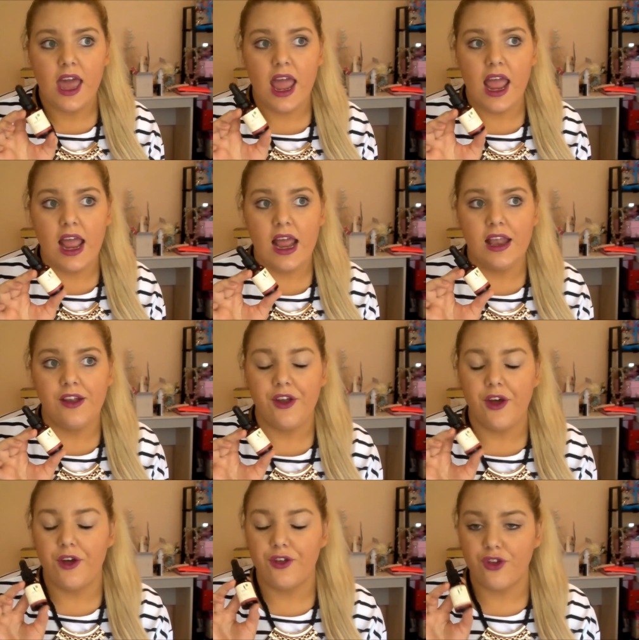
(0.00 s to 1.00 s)
and
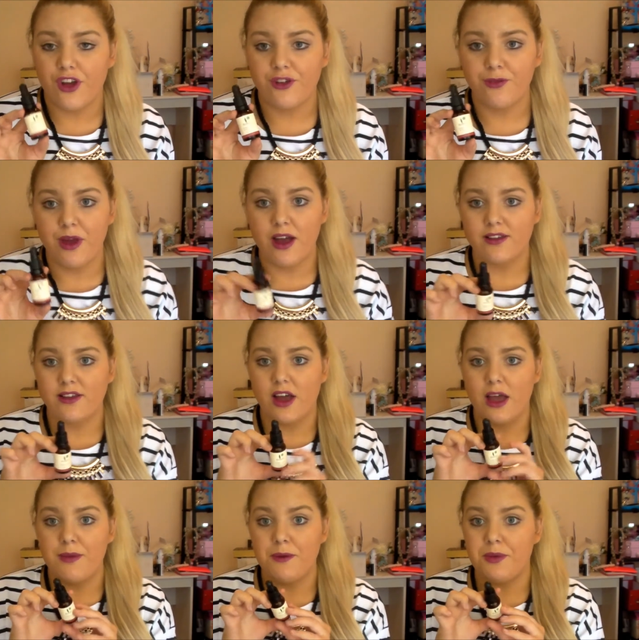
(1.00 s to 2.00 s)
stretch marks.
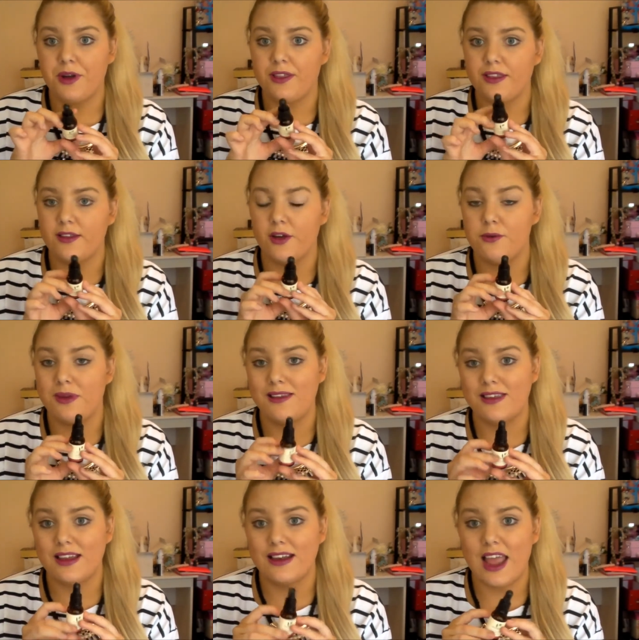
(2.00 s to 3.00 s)
I've been putting this on my
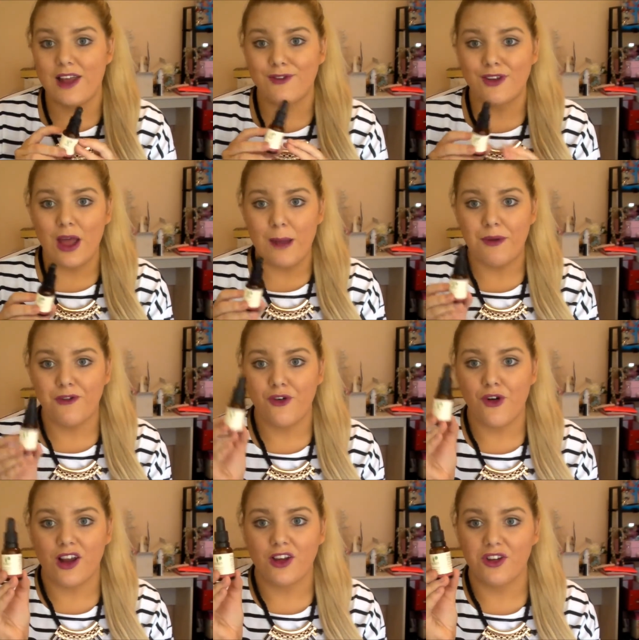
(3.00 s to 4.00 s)
skin every night
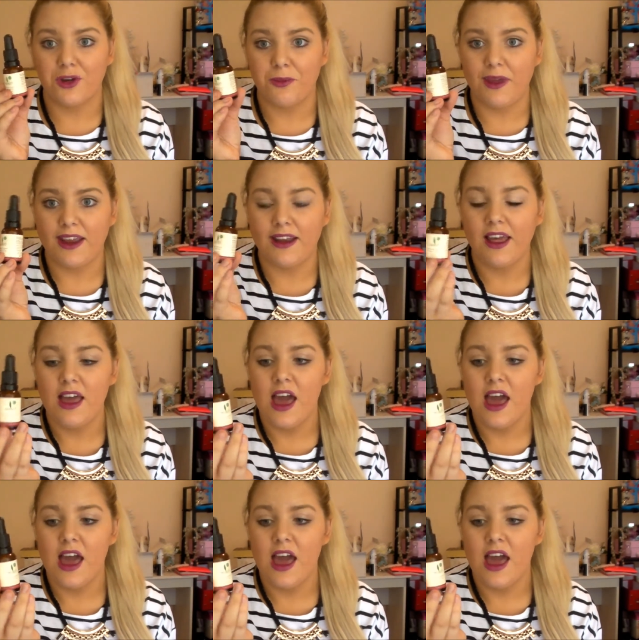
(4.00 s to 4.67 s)
before I go to bed.